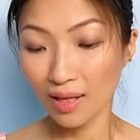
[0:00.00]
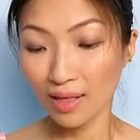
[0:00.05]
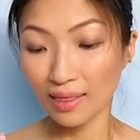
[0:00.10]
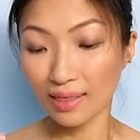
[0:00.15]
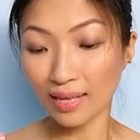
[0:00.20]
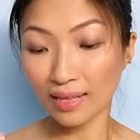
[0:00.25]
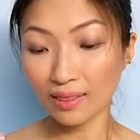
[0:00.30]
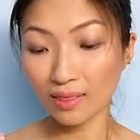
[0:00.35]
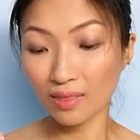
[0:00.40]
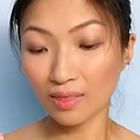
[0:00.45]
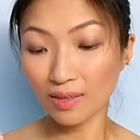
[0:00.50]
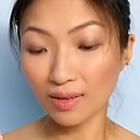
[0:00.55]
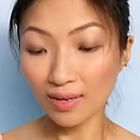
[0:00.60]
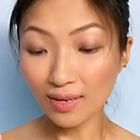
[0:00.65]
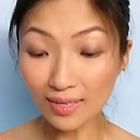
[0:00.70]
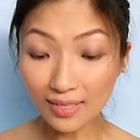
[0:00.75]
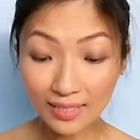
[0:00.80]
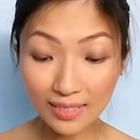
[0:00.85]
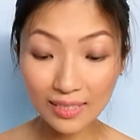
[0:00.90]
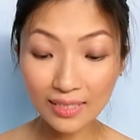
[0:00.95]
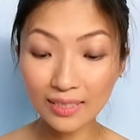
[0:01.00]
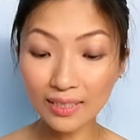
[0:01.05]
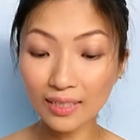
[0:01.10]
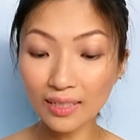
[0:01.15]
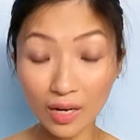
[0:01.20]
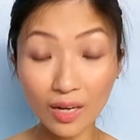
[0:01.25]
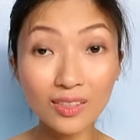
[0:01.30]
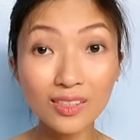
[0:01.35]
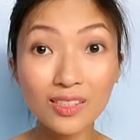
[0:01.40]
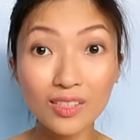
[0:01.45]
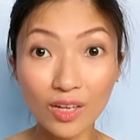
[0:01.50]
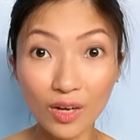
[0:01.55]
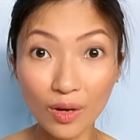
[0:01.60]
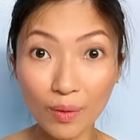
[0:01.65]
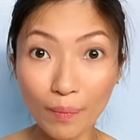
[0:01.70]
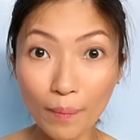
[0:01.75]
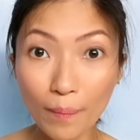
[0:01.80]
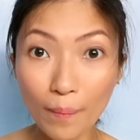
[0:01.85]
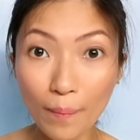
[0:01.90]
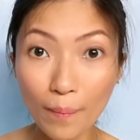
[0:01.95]
that does
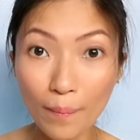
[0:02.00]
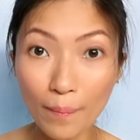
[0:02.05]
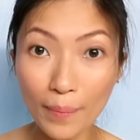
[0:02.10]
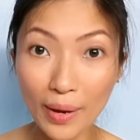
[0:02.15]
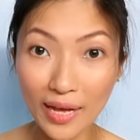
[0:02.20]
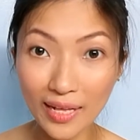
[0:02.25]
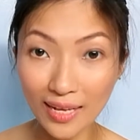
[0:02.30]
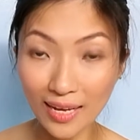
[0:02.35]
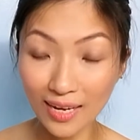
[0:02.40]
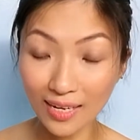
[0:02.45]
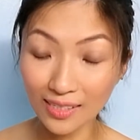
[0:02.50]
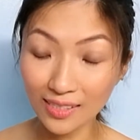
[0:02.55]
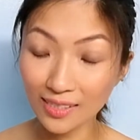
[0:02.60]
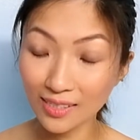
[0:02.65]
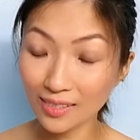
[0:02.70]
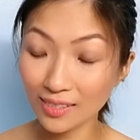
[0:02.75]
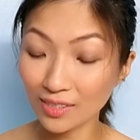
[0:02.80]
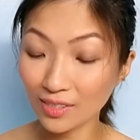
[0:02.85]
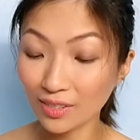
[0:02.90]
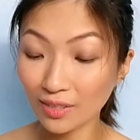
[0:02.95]
custom beddings.